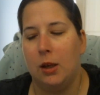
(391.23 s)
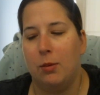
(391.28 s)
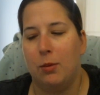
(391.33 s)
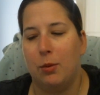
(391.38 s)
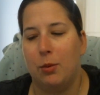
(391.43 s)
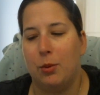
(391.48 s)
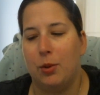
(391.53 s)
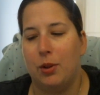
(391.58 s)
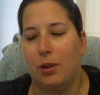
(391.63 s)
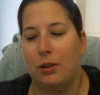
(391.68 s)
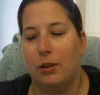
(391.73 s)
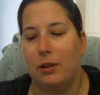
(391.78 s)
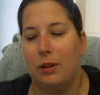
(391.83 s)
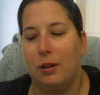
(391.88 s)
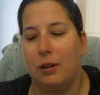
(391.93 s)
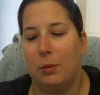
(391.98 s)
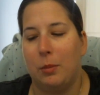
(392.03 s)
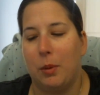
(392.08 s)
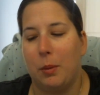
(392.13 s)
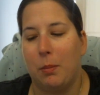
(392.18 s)
which was a
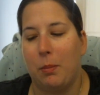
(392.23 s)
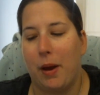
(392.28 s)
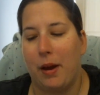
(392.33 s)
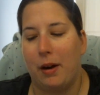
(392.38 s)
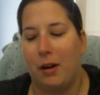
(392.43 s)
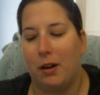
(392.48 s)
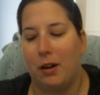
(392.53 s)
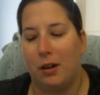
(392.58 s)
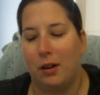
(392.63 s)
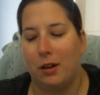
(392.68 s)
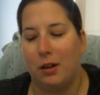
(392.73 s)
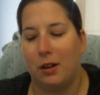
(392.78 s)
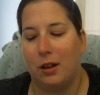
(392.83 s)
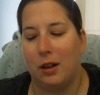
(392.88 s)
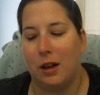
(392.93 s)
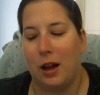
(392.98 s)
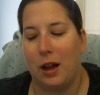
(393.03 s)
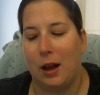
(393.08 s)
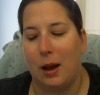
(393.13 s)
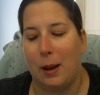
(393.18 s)
little bit better.
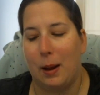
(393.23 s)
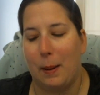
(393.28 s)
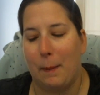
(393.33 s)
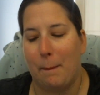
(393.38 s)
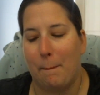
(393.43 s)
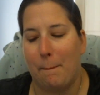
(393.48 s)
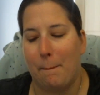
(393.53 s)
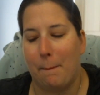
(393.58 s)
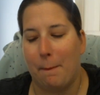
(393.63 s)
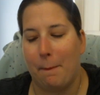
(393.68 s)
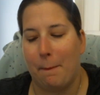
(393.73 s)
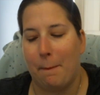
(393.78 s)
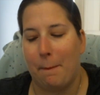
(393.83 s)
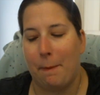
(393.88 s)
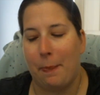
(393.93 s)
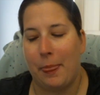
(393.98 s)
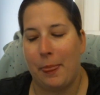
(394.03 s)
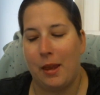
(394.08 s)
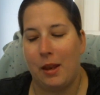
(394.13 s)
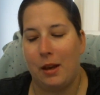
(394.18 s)
I
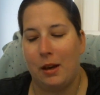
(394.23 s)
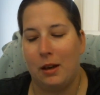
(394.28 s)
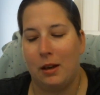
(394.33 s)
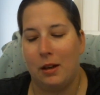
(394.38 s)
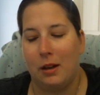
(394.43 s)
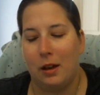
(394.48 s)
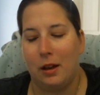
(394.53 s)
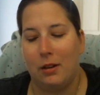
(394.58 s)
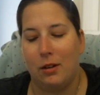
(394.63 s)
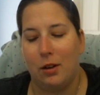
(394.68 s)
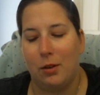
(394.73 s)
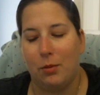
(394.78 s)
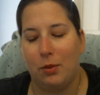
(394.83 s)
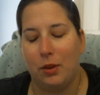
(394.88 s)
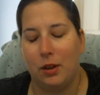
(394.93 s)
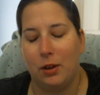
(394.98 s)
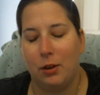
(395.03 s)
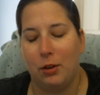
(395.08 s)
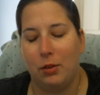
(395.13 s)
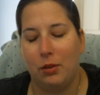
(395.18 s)
don't know,
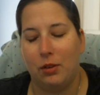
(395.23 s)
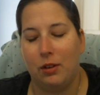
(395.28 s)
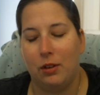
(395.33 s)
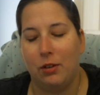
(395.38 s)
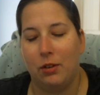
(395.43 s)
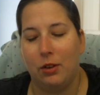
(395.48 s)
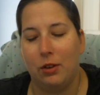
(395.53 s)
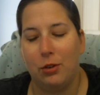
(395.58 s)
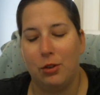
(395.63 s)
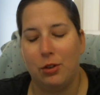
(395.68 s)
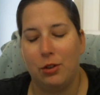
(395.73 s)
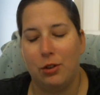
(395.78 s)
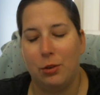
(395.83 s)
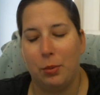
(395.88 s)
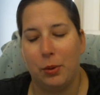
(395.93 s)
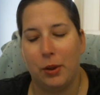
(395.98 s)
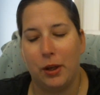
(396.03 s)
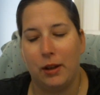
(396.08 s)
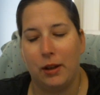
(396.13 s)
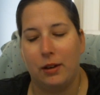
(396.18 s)
their lotions are
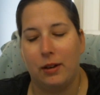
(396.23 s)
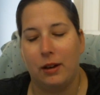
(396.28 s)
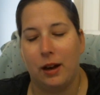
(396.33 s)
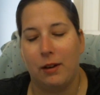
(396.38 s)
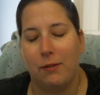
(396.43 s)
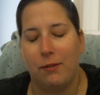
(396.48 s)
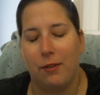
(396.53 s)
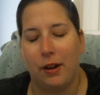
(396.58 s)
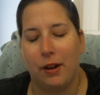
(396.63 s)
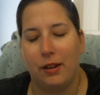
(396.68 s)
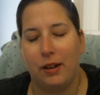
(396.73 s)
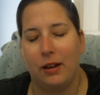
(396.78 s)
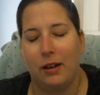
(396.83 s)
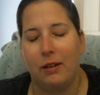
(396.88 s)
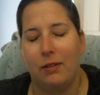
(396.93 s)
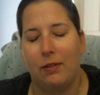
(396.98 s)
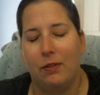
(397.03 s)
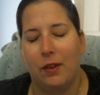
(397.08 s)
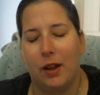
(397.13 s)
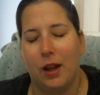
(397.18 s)
pretty good. I find
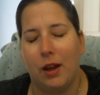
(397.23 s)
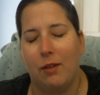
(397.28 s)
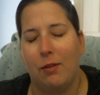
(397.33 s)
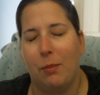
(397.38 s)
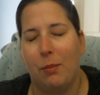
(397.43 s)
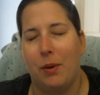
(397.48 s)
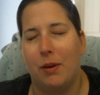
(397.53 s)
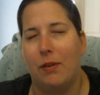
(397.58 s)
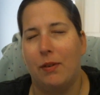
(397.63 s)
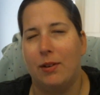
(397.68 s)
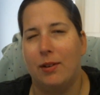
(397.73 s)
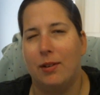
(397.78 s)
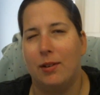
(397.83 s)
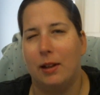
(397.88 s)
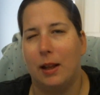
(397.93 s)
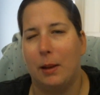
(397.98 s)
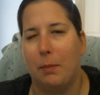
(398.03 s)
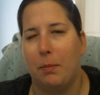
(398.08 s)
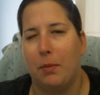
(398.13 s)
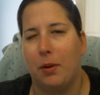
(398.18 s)
they have a bit of a
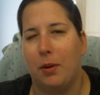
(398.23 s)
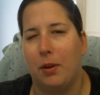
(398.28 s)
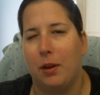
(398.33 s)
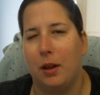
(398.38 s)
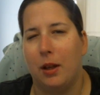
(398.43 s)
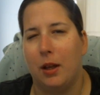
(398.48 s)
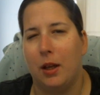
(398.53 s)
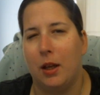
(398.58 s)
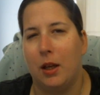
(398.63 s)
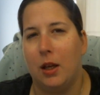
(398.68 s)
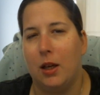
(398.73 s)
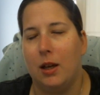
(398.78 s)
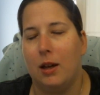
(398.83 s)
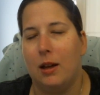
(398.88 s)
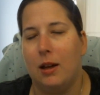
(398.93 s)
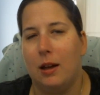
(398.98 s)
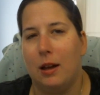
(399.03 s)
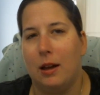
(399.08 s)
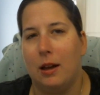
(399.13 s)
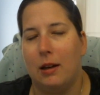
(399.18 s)
slip,
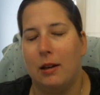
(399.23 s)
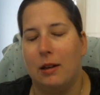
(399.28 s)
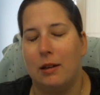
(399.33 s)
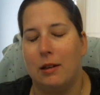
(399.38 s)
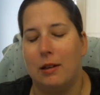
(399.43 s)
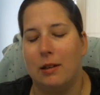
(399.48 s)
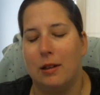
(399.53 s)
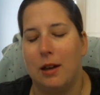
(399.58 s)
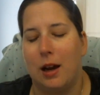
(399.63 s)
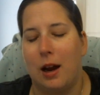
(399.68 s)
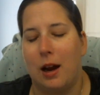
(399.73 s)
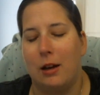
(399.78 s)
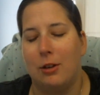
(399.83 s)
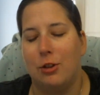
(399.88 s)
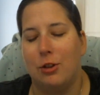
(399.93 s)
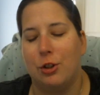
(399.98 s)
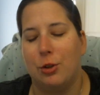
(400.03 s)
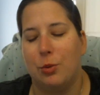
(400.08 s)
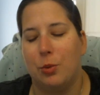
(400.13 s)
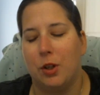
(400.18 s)
and I
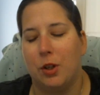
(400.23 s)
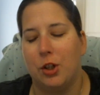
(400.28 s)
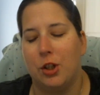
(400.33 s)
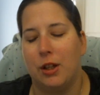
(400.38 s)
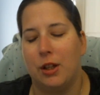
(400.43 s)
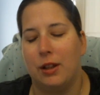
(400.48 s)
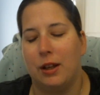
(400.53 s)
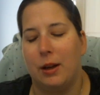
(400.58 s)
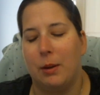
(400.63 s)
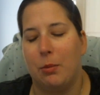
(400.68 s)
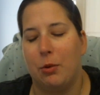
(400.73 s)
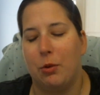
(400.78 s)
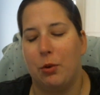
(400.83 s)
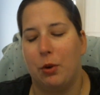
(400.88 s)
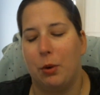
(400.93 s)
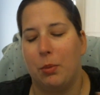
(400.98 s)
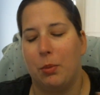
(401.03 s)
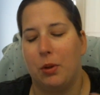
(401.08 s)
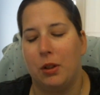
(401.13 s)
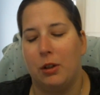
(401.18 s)
do wish that they
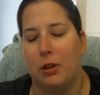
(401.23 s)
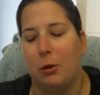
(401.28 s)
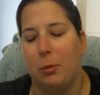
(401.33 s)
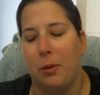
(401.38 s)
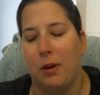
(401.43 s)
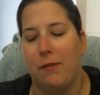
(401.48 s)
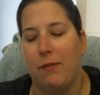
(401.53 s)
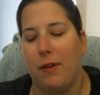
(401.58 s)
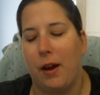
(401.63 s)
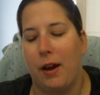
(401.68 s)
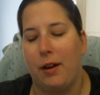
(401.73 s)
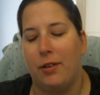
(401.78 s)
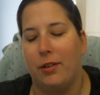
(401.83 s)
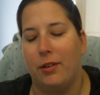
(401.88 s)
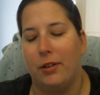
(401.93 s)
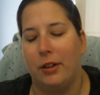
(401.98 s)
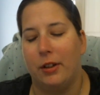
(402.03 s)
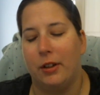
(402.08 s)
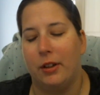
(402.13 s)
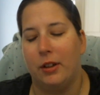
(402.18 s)
absorbed a little bit
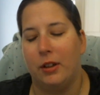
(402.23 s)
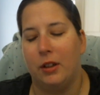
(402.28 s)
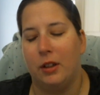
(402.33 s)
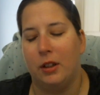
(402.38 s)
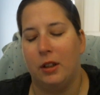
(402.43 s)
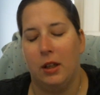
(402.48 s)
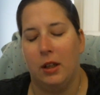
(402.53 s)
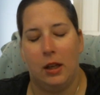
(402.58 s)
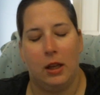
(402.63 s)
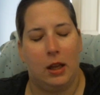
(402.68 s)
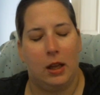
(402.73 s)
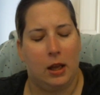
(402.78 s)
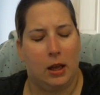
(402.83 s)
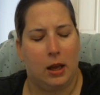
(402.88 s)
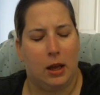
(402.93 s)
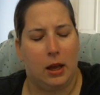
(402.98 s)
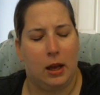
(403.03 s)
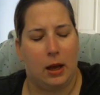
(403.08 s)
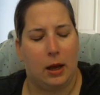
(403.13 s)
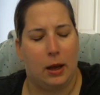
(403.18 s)
faster.
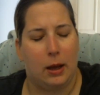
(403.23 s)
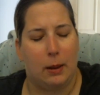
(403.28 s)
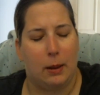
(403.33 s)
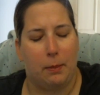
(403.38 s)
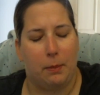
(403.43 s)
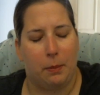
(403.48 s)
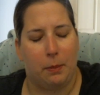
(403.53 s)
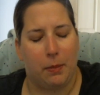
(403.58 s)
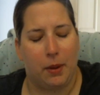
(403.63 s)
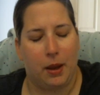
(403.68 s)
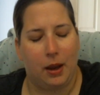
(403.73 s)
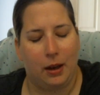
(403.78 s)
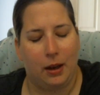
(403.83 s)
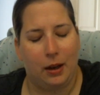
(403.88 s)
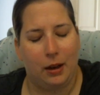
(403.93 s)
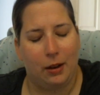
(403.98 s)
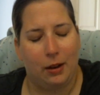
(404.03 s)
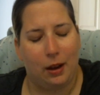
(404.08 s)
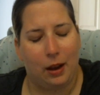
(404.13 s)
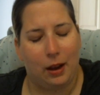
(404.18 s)
And
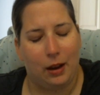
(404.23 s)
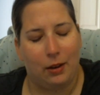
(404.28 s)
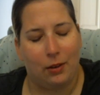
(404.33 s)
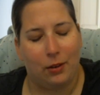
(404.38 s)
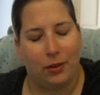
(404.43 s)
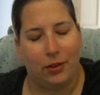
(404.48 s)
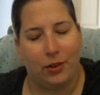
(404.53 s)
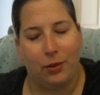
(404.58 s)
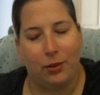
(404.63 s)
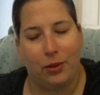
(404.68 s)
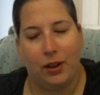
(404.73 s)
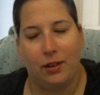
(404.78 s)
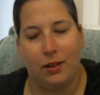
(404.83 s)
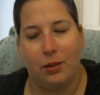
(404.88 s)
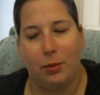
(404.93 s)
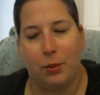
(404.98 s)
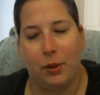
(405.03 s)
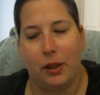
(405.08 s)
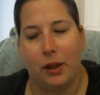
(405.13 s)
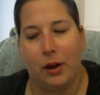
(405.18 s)
I also think
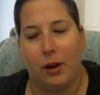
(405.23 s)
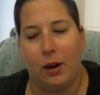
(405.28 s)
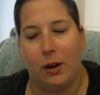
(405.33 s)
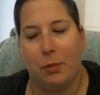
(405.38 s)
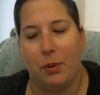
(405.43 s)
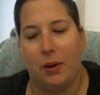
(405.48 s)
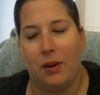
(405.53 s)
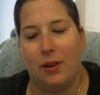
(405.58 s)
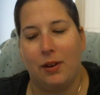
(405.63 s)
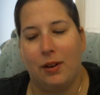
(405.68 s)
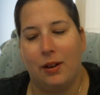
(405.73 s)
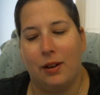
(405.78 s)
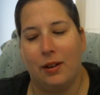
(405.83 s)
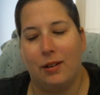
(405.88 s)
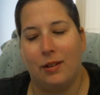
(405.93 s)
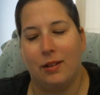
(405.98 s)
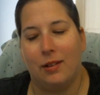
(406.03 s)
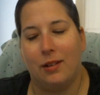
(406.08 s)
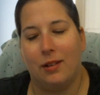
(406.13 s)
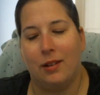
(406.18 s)
it's really hard
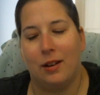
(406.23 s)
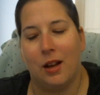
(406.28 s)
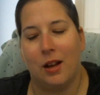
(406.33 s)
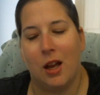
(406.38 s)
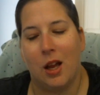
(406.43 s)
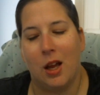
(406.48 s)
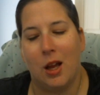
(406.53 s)
because